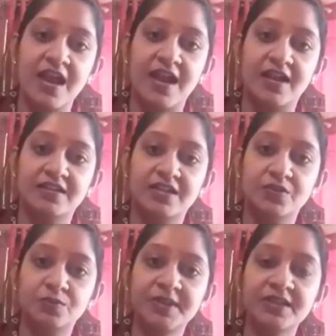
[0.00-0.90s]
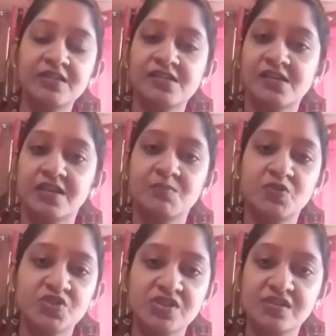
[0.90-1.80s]
and human
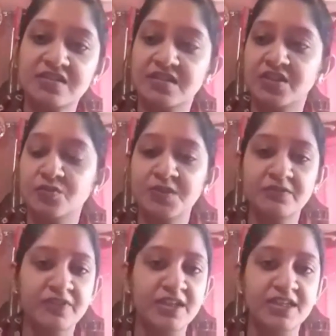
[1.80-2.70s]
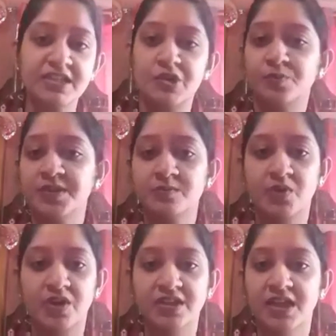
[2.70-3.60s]
emotions and human feelings, human
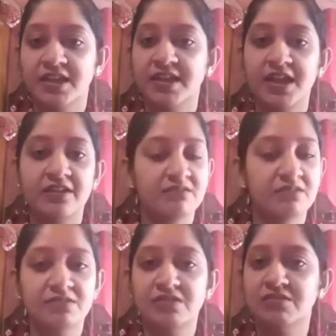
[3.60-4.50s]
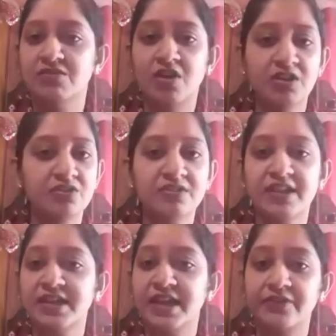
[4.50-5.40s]
bond, they're no,
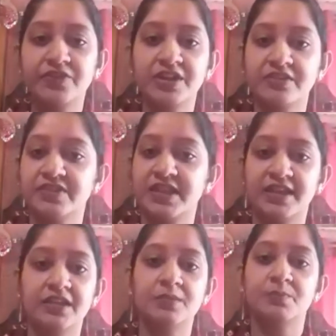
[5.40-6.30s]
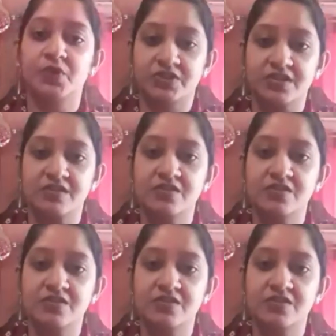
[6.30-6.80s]
they are never given any importance.